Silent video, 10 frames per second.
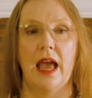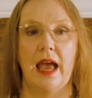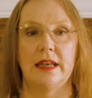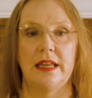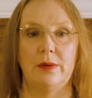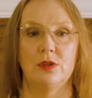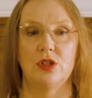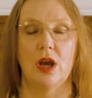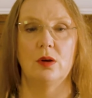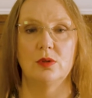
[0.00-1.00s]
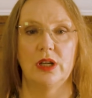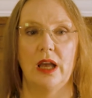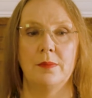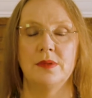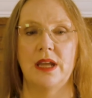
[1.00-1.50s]
and he was told to
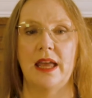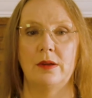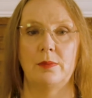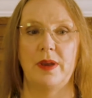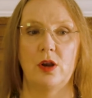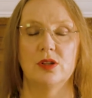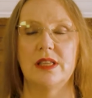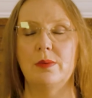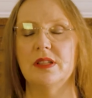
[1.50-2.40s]
come down because there